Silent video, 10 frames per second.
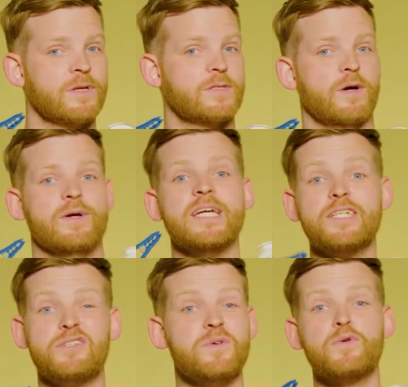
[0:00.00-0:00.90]
So
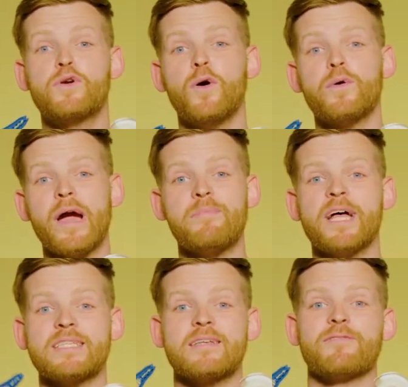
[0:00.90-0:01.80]
each of you go grab
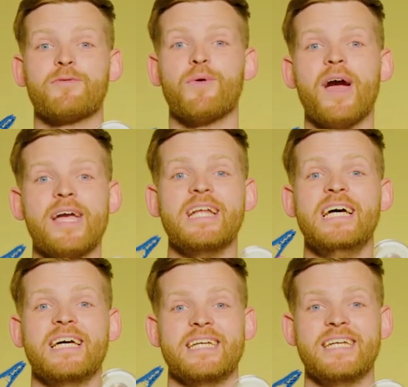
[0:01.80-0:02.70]
that stuff right
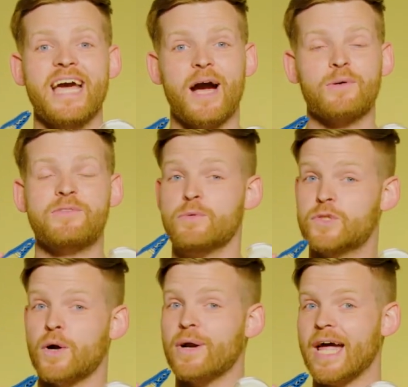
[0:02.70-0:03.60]
now if you
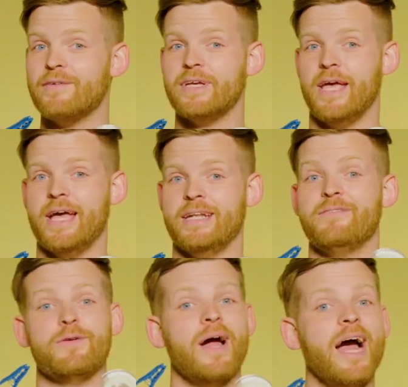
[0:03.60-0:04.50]
don't have it yet. And
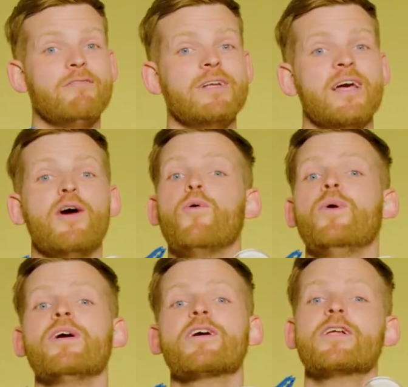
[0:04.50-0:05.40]
if you have it,
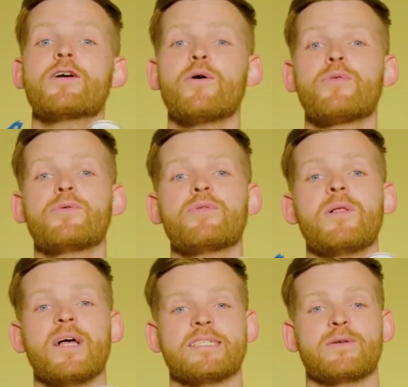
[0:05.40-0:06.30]
we are gonna go through the
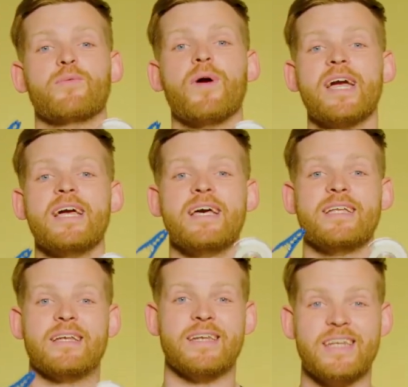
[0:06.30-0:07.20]
lesson right
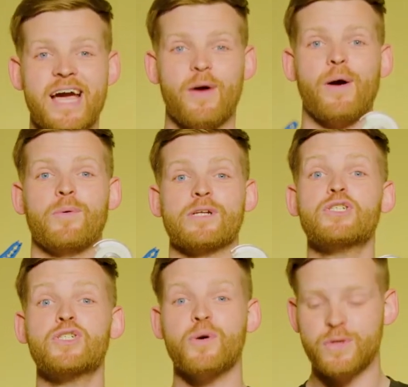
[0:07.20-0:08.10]
now I wanna
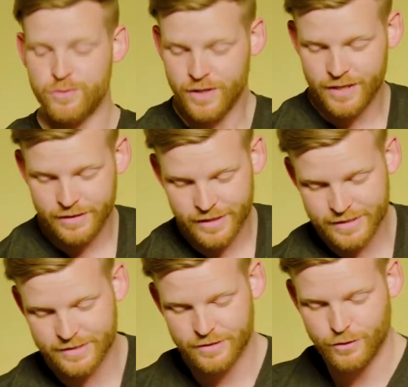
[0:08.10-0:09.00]
show you
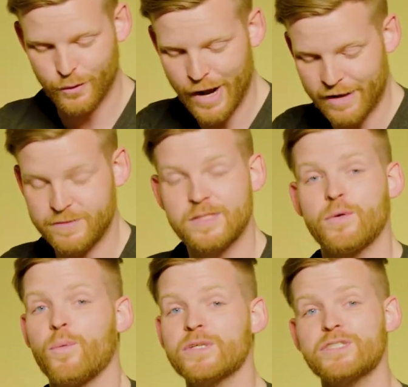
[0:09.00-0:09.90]
this craft.
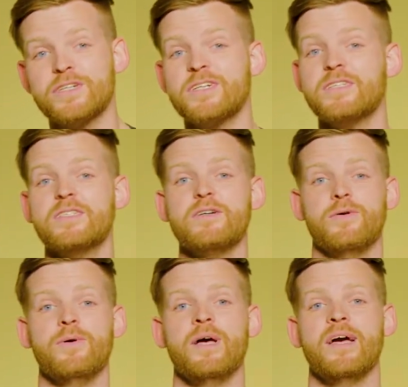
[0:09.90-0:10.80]
So what you're gonna
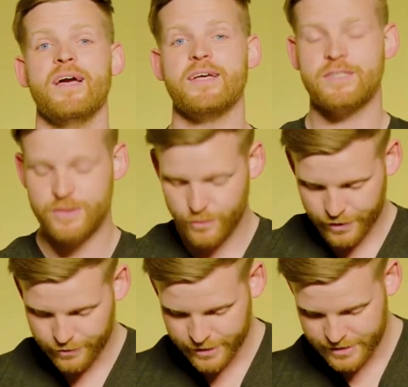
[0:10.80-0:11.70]
do is you
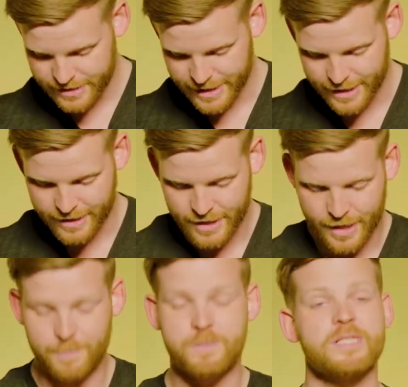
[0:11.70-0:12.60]
are going to take
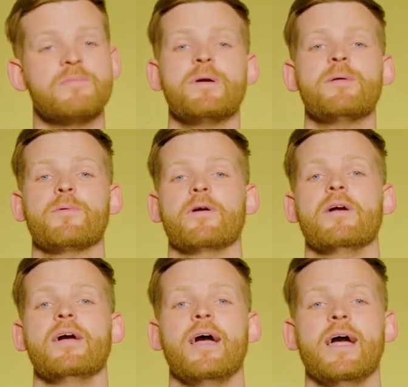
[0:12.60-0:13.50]
a piece of paper
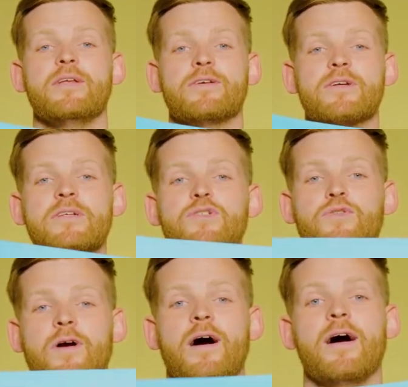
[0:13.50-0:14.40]
and you're gonna
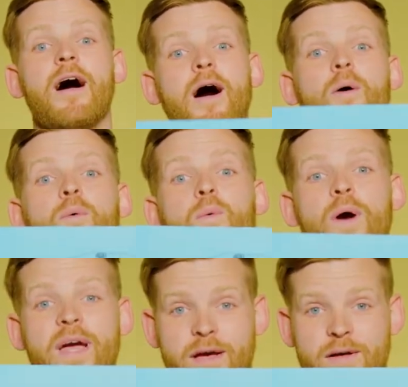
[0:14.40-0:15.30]
draw a
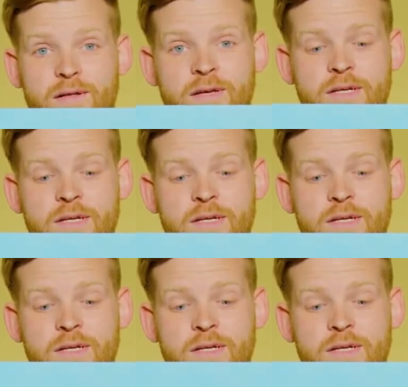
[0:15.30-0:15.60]
whale.